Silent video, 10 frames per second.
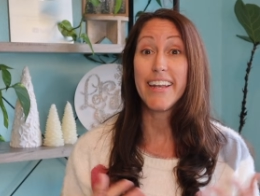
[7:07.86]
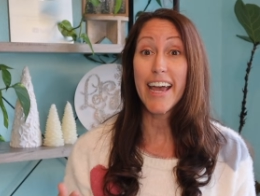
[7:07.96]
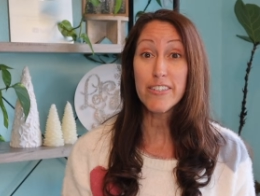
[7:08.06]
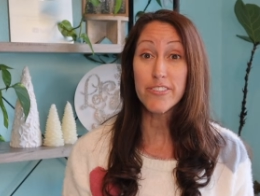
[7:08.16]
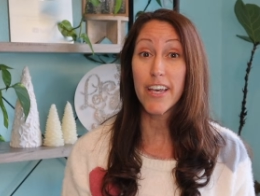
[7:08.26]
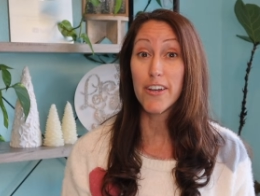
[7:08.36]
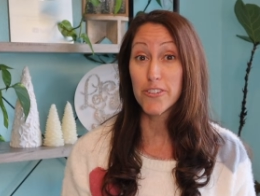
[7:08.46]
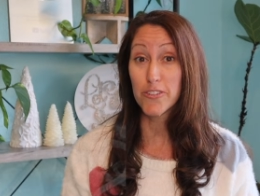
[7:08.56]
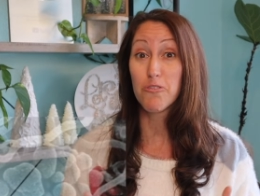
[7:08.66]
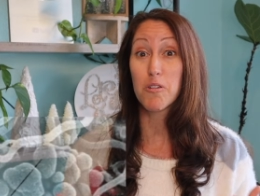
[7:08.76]
And actually,
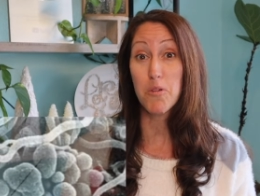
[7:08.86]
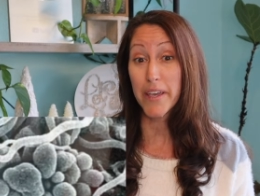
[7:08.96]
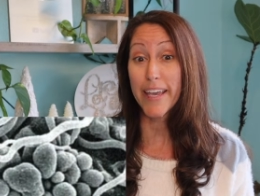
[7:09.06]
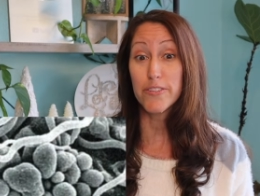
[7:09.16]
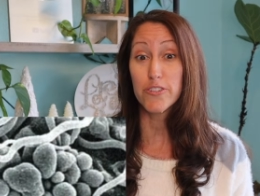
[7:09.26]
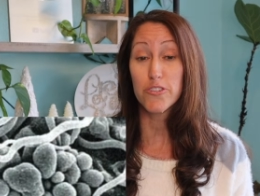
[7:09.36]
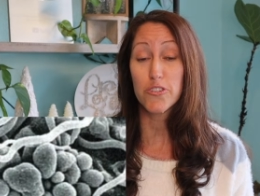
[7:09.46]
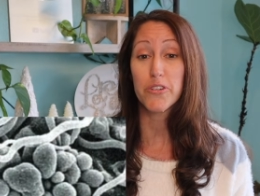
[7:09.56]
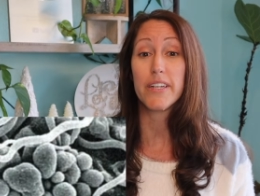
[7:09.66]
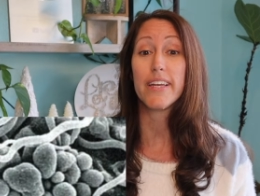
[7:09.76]
under normal cancer
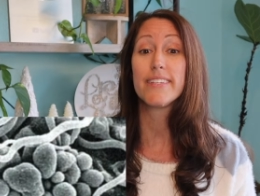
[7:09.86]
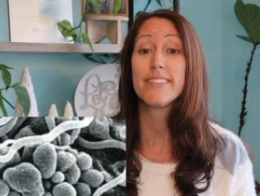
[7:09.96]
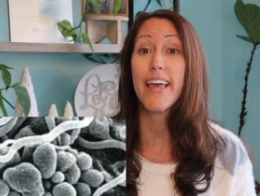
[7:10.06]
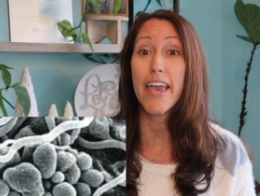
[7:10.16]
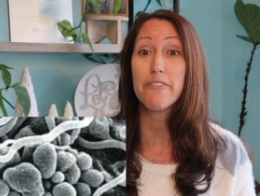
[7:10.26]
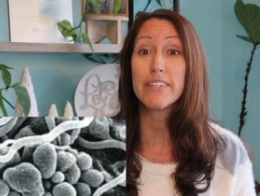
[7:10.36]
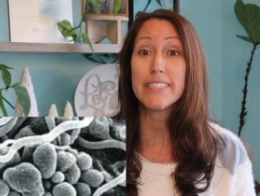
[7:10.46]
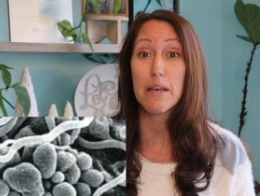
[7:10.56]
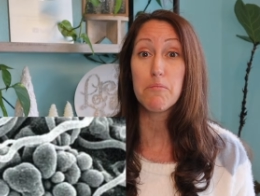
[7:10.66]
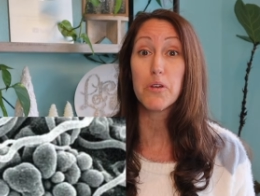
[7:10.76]
screenings, they
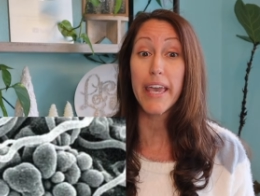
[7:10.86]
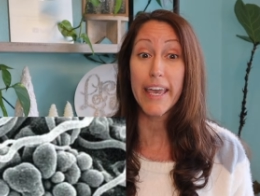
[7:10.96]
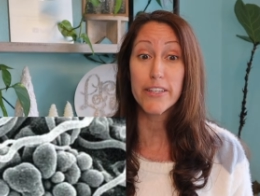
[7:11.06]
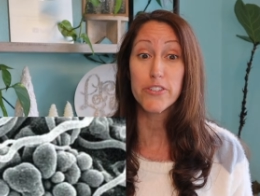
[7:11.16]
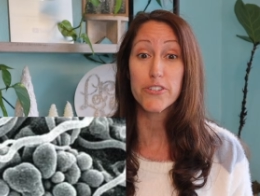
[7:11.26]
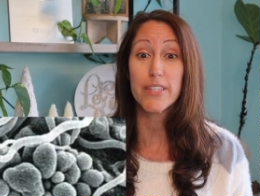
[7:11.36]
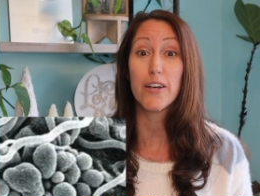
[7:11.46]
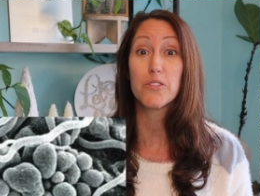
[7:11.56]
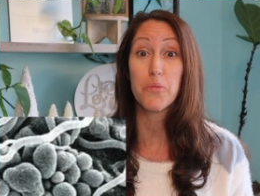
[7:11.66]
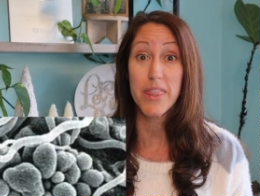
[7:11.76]
resemble cancer
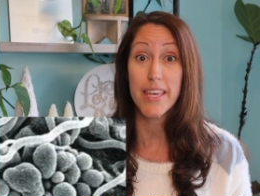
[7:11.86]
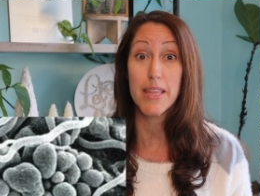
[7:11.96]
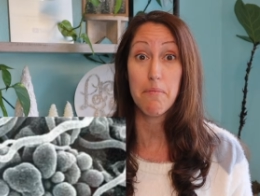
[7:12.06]
cells within the